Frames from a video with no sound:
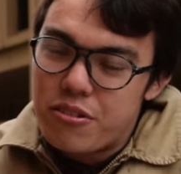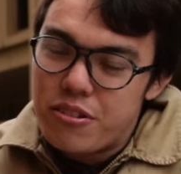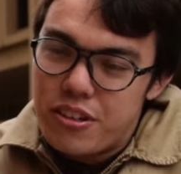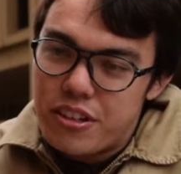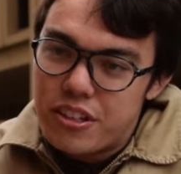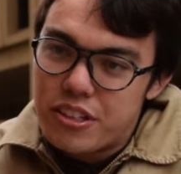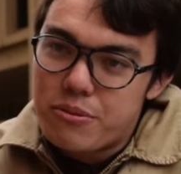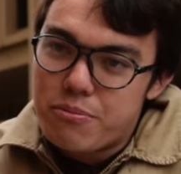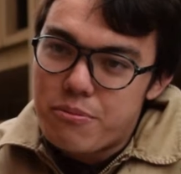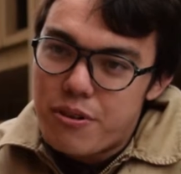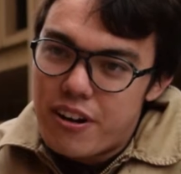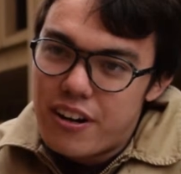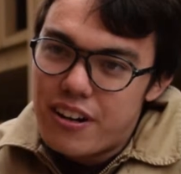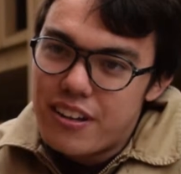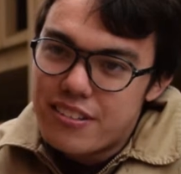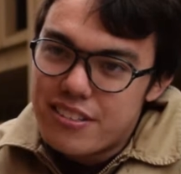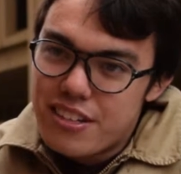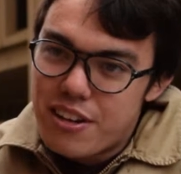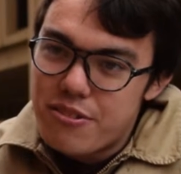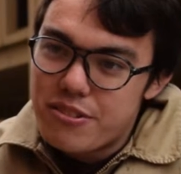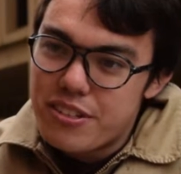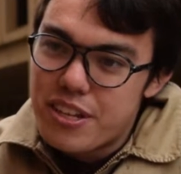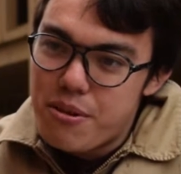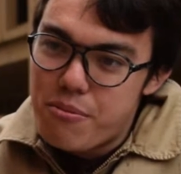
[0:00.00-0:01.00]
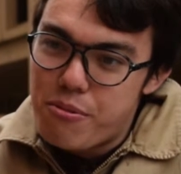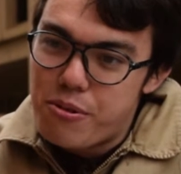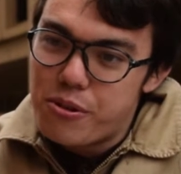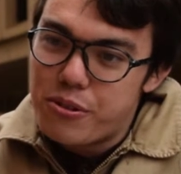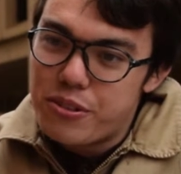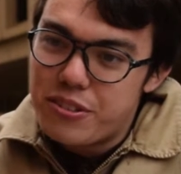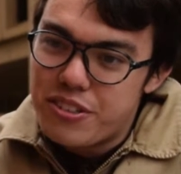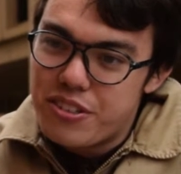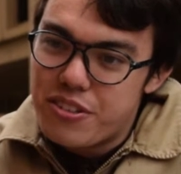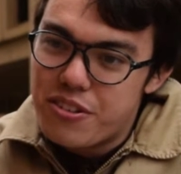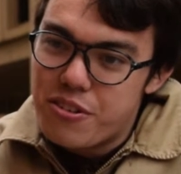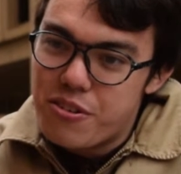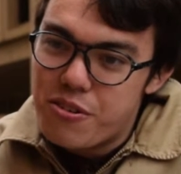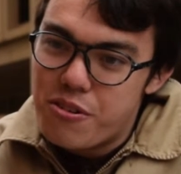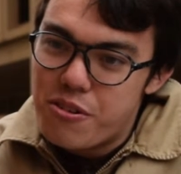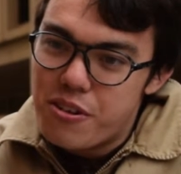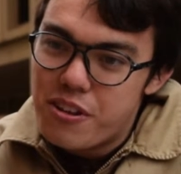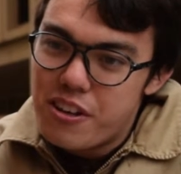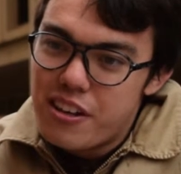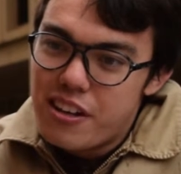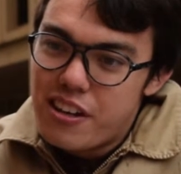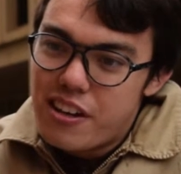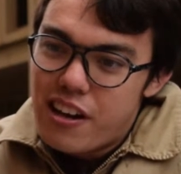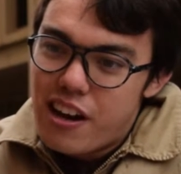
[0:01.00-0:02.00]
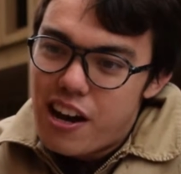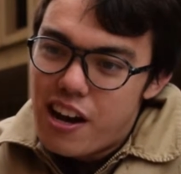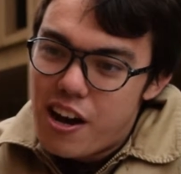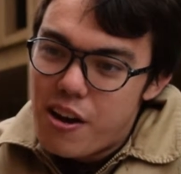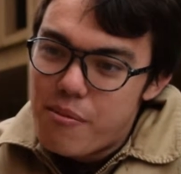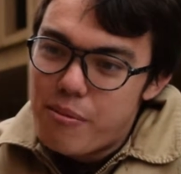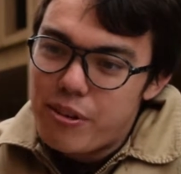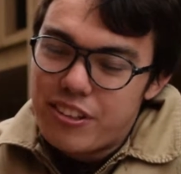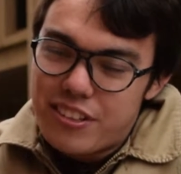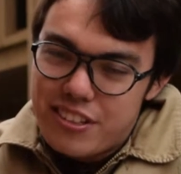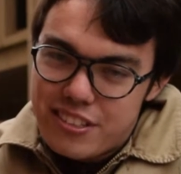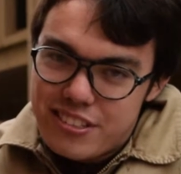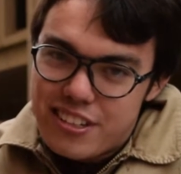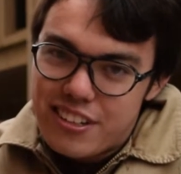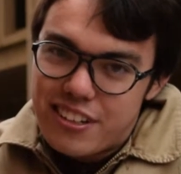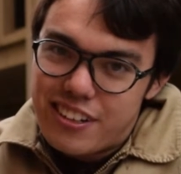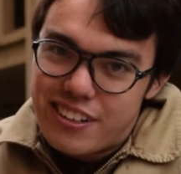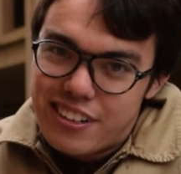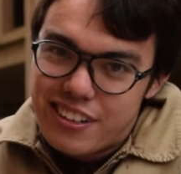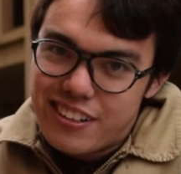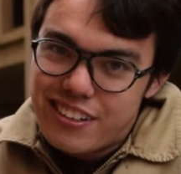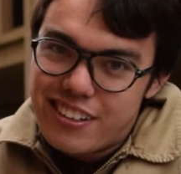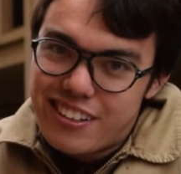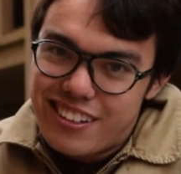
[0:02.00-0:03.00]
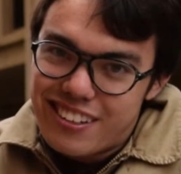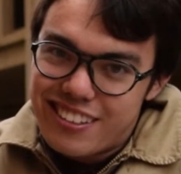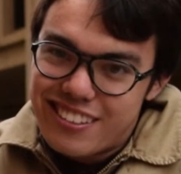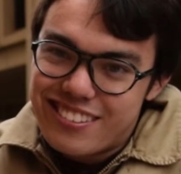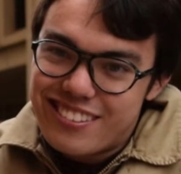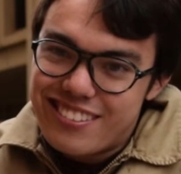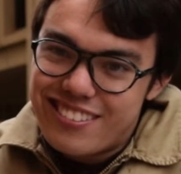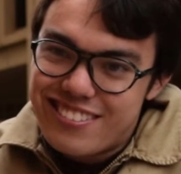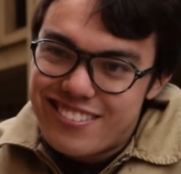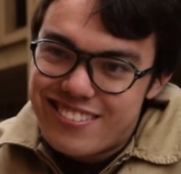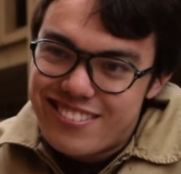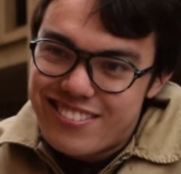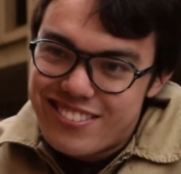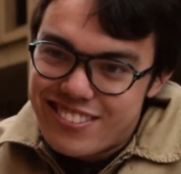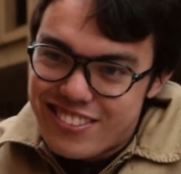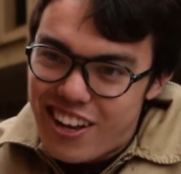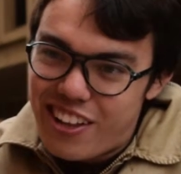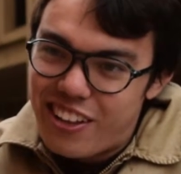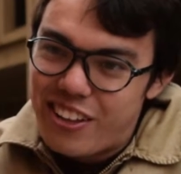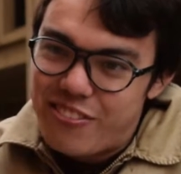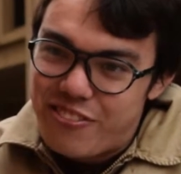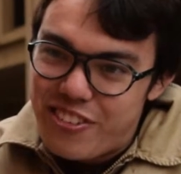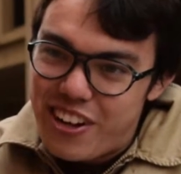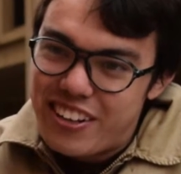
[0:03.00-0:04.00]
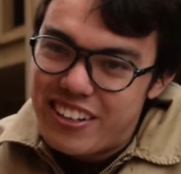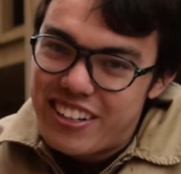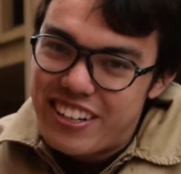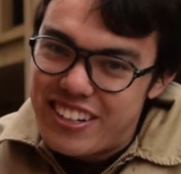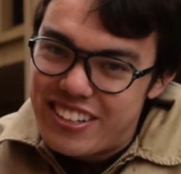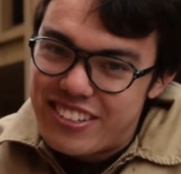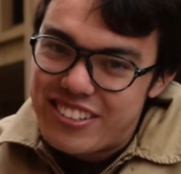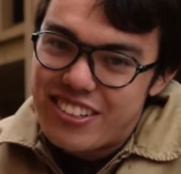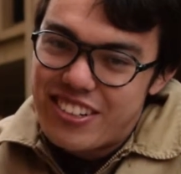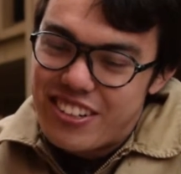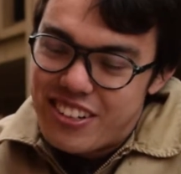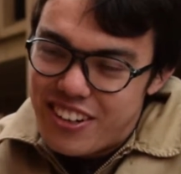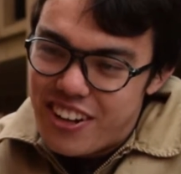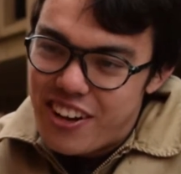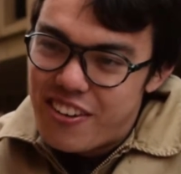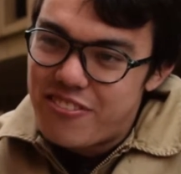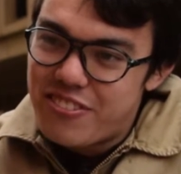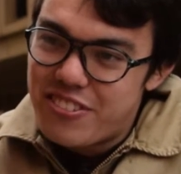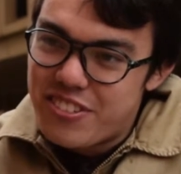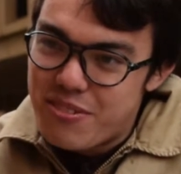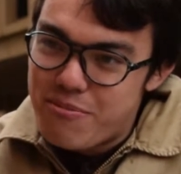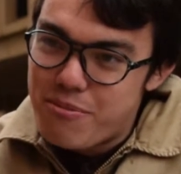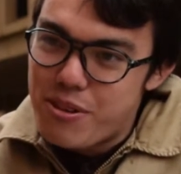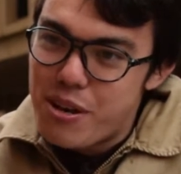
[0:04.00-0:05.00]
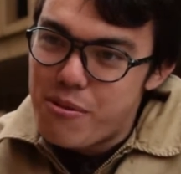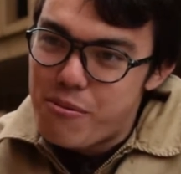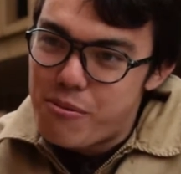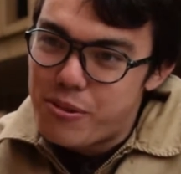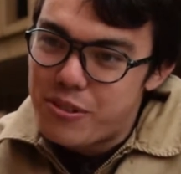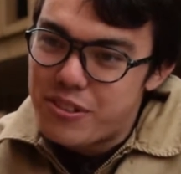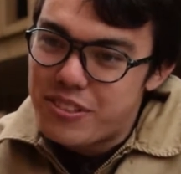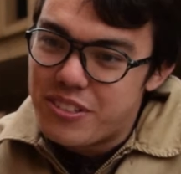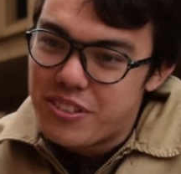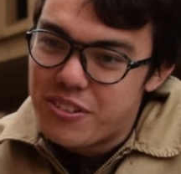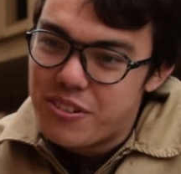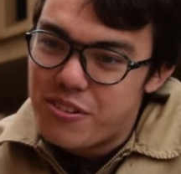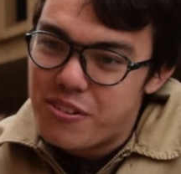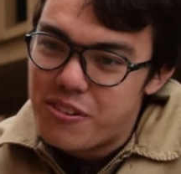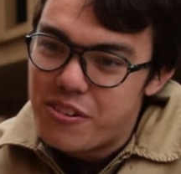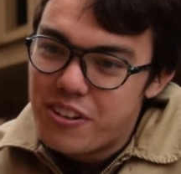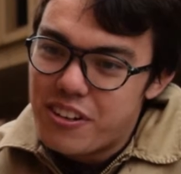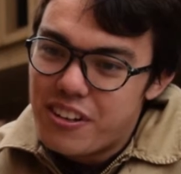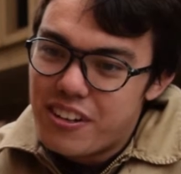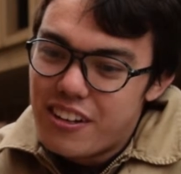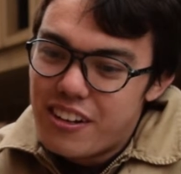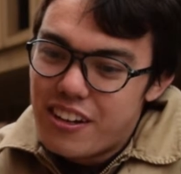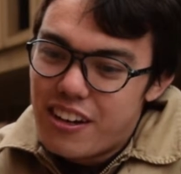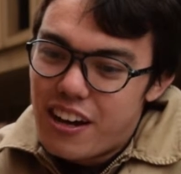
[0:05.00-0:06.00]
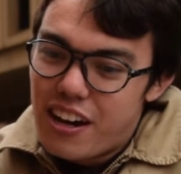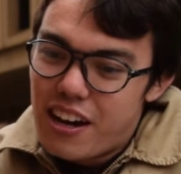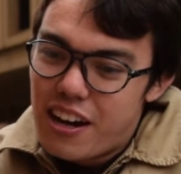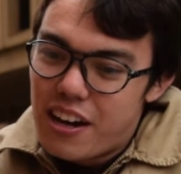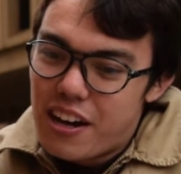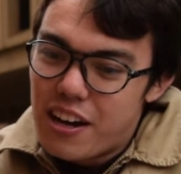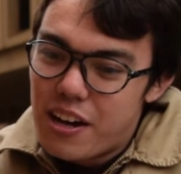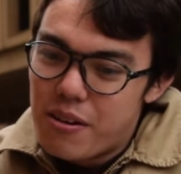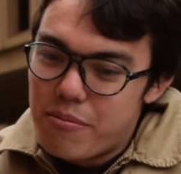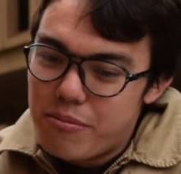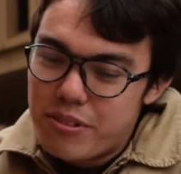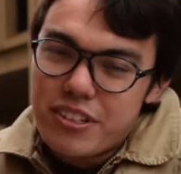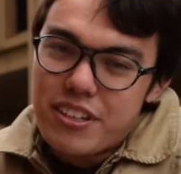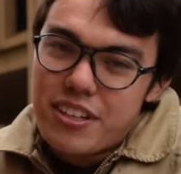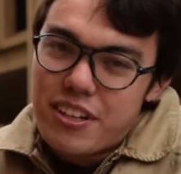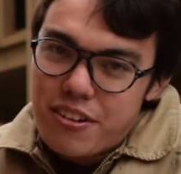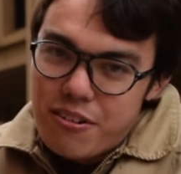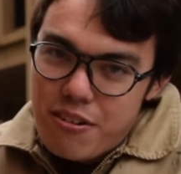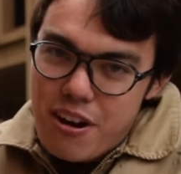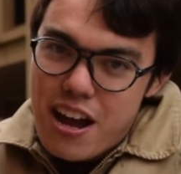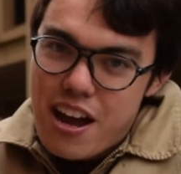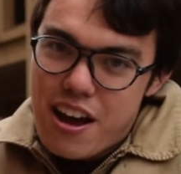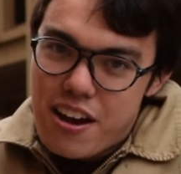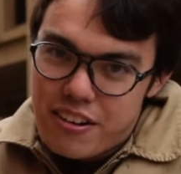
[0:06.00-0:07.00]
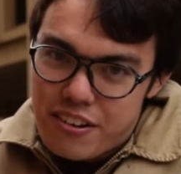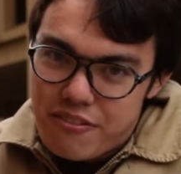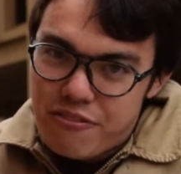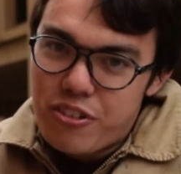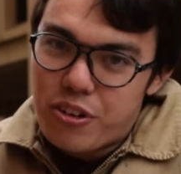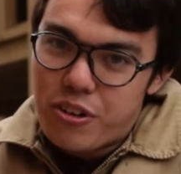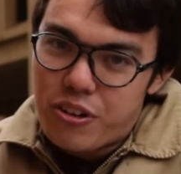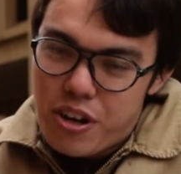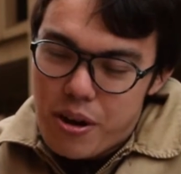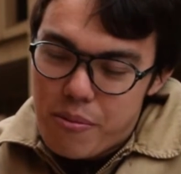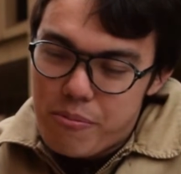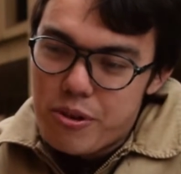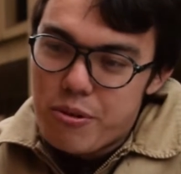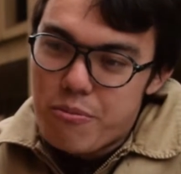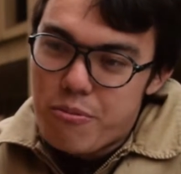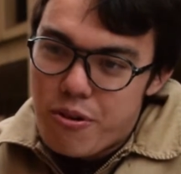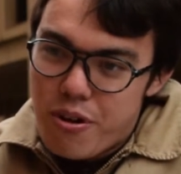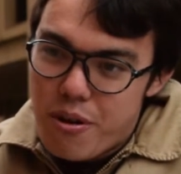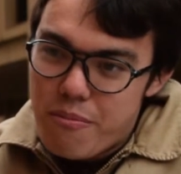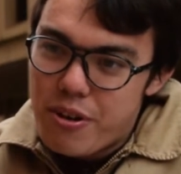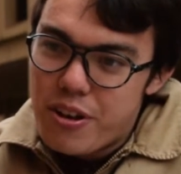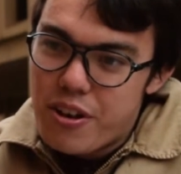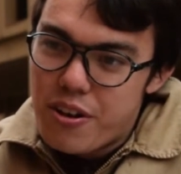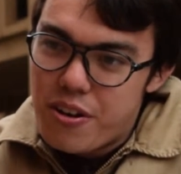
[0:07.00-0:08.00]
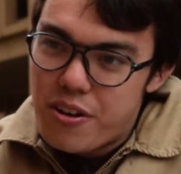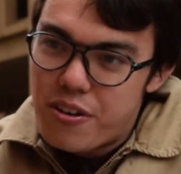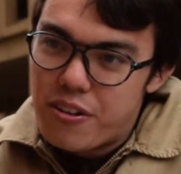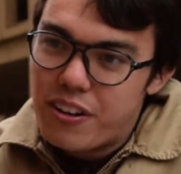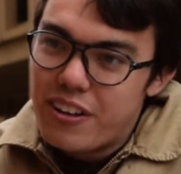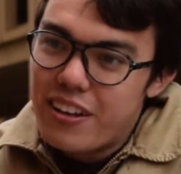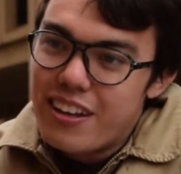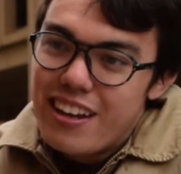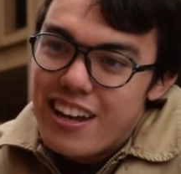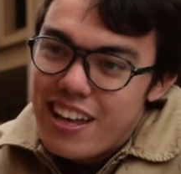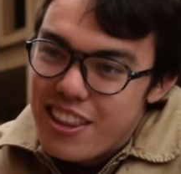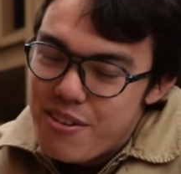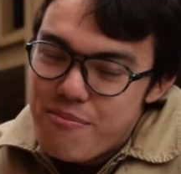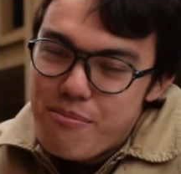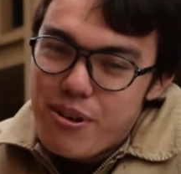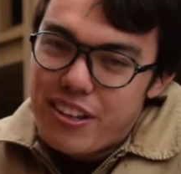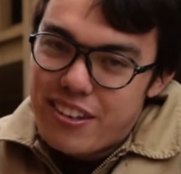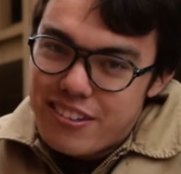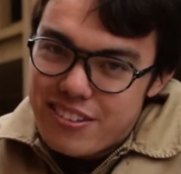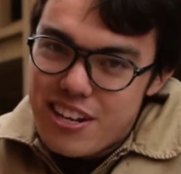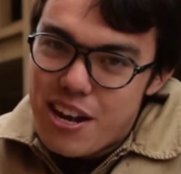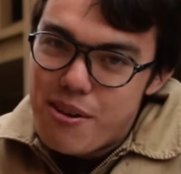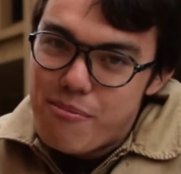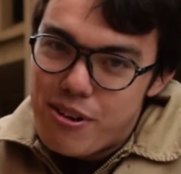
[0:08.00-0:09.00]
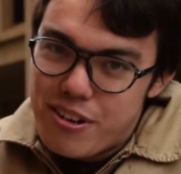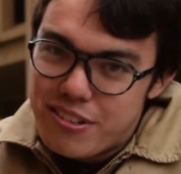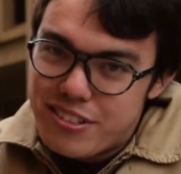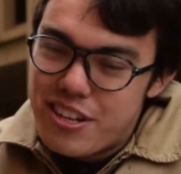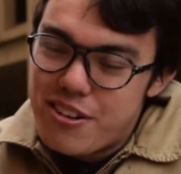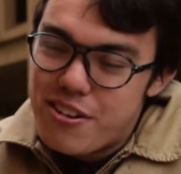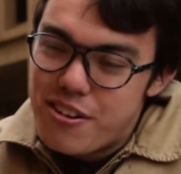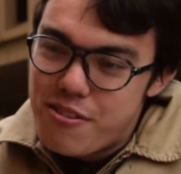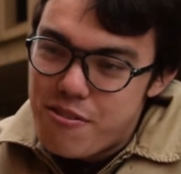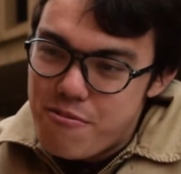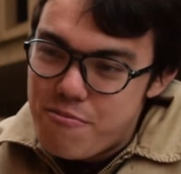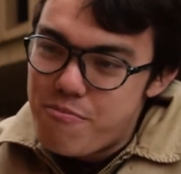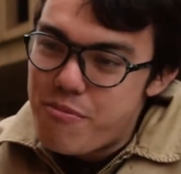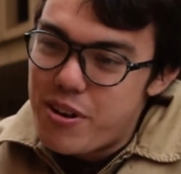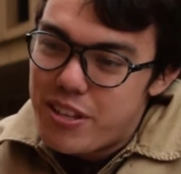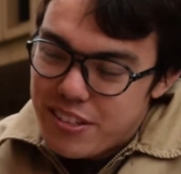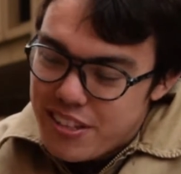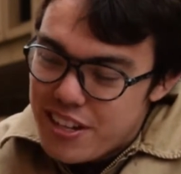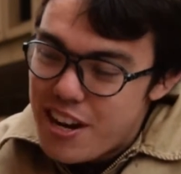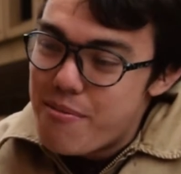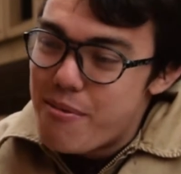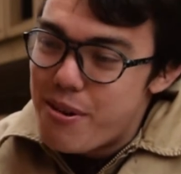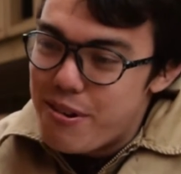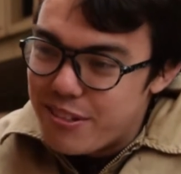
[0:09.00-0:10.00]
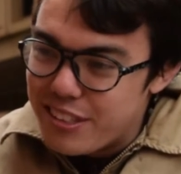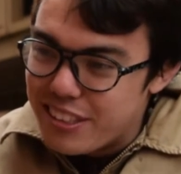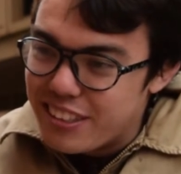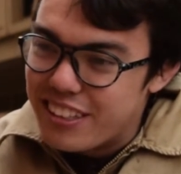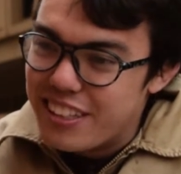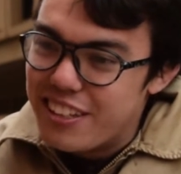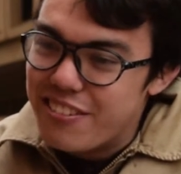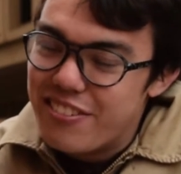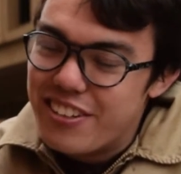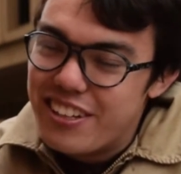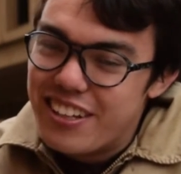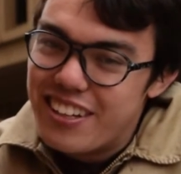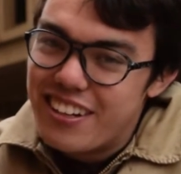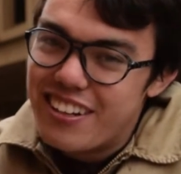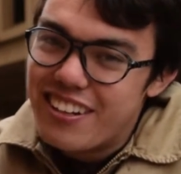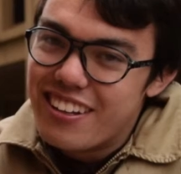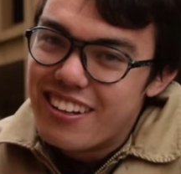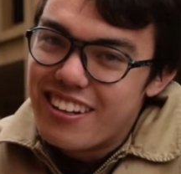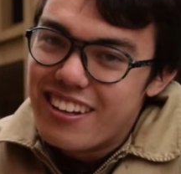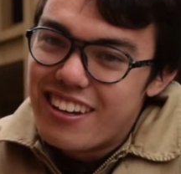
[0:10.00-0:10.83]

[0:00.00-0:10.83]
the experience, I was able to um, at least get a get a solid foundation enough to be able to um, to get around and feel comfortable on my own. And then by the time I was by the time I was leaving,